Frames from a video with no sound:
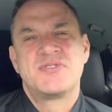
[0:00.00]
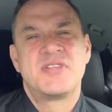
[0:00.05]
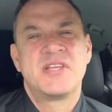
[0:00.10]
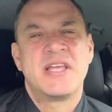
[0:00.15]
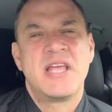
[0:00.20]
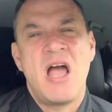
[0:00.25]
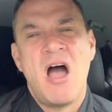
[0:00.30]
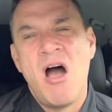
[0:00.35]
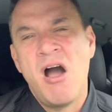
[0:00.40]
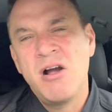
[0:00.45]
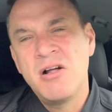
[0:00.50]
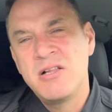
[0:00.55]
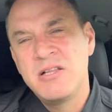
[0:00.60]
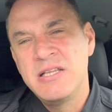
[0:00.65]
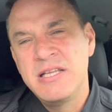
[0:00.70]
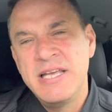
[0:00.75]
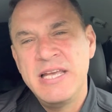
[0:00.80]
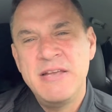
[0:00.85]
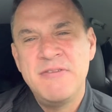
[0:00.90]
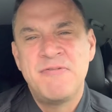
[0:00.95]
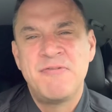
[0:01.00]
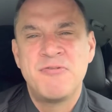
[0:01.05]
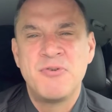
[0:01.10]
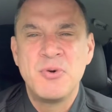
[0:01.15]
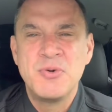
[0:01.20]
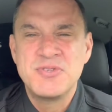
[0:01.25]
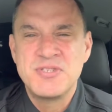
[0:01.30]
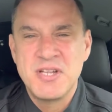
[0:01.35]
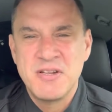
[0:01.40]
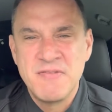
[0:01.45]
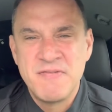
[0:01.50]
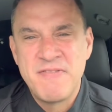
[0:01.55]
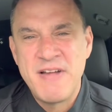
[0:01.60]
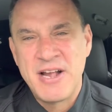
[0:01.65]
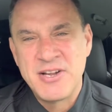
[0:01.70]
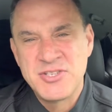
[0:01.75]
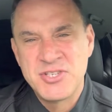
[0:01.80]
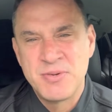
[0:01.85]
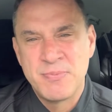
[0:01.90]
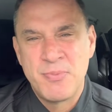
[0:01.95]
the ugly fruits and
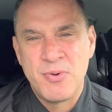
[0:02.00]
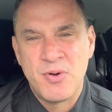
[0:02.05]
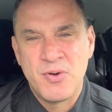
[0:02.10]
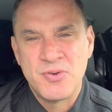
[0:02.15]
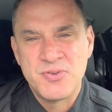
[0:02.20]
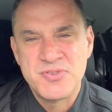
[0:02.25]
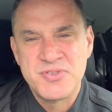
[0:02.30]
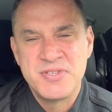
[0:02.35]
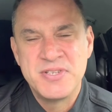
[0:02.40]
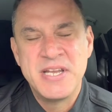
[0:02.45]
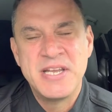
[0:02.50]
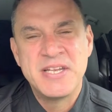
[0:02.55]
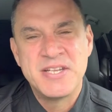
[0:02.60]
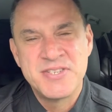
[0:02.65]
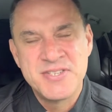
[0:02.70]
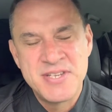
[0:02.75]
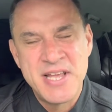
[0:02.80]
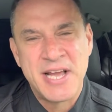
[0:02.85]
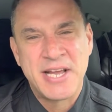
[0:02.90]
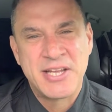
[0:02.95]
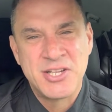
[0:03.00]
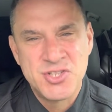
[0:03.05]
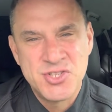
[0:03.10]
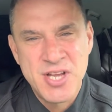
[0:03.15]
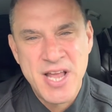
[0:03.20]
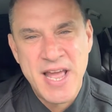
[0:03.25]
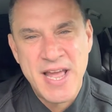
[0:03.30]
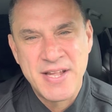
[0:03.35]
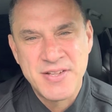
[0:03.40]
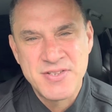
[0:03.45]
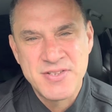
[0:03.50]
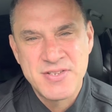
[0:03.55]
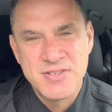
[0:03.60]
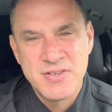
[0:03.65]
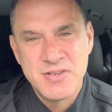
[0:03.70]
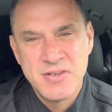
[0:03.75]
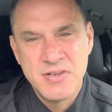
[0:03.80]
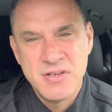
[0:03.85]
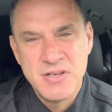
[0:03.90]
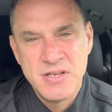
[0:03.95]
vegetables need a second chance.